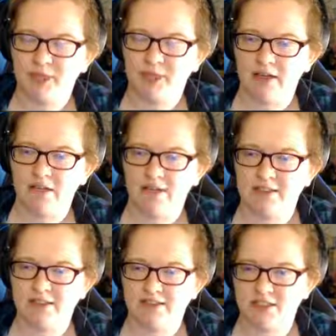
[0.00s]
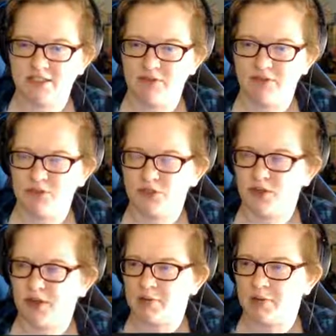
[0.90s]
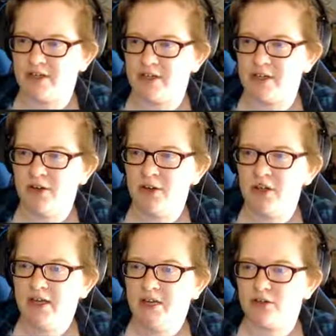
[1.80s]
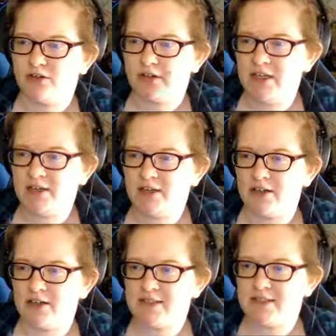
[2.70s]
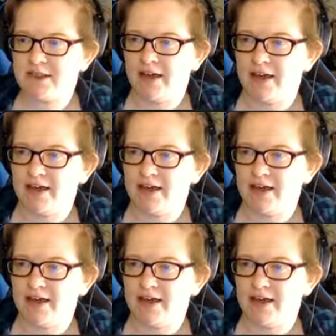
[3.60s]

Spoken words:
it's just giving those two options right now. And then over here is like,